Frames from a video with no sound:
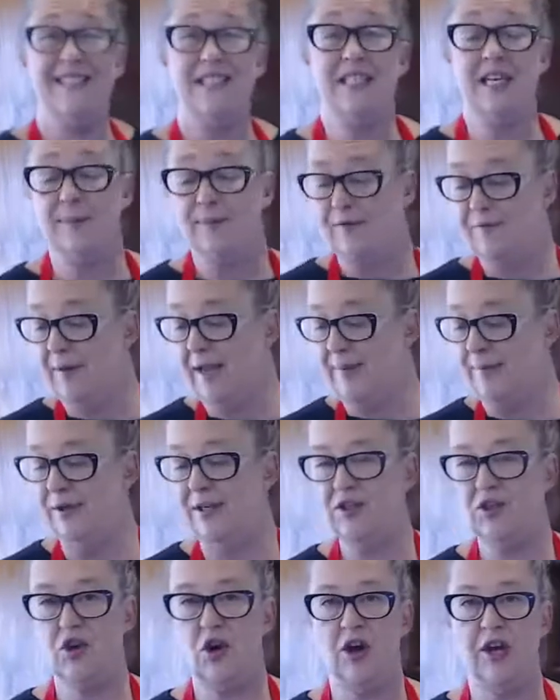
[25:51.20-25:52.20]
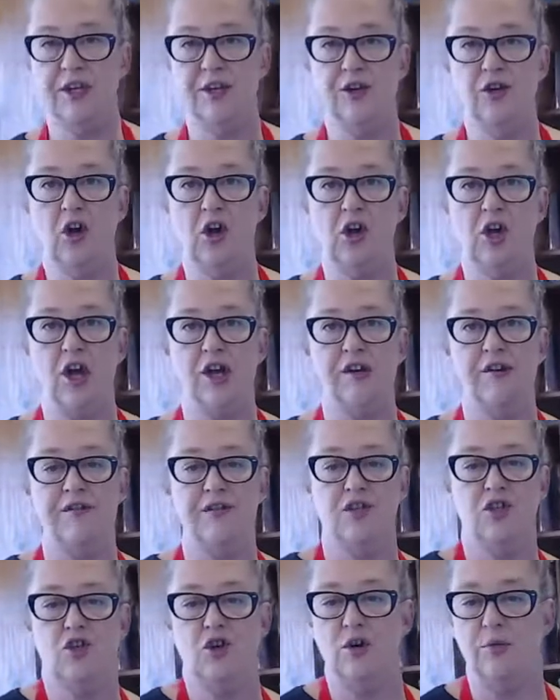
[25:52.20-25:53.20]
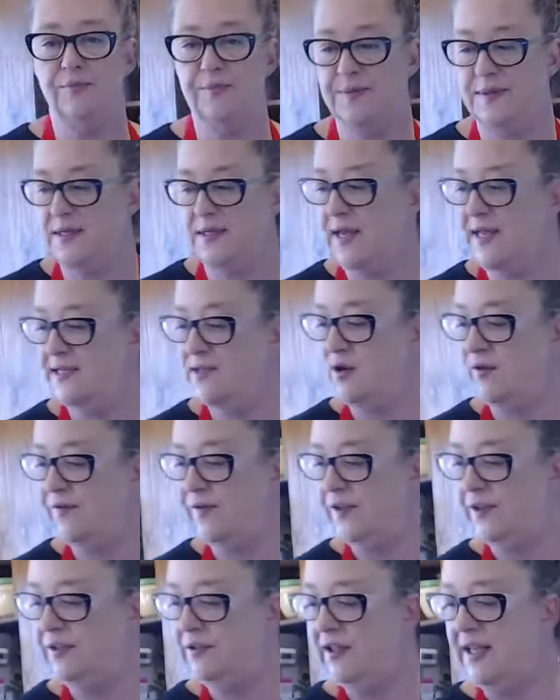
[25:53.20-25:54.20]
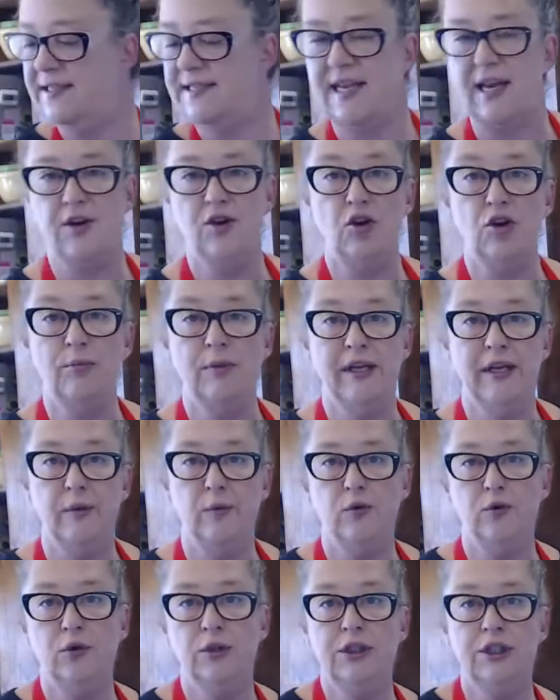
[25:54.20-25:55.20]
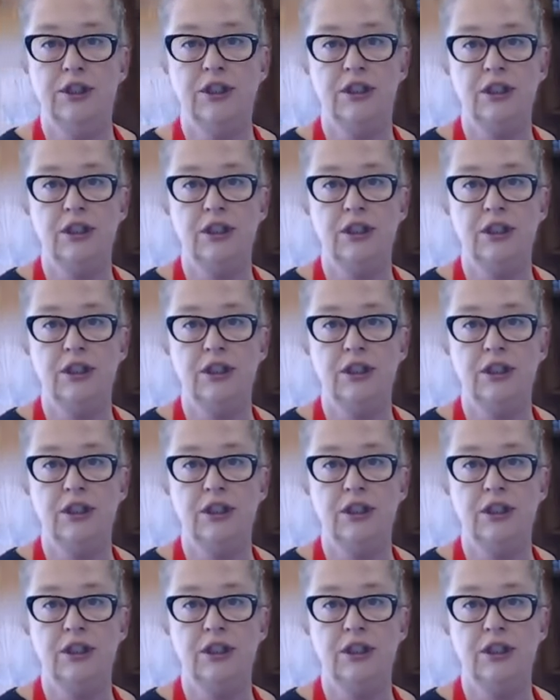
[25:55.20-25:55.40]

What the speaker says: tip if people are trying to not go to the shops as often as they normally would.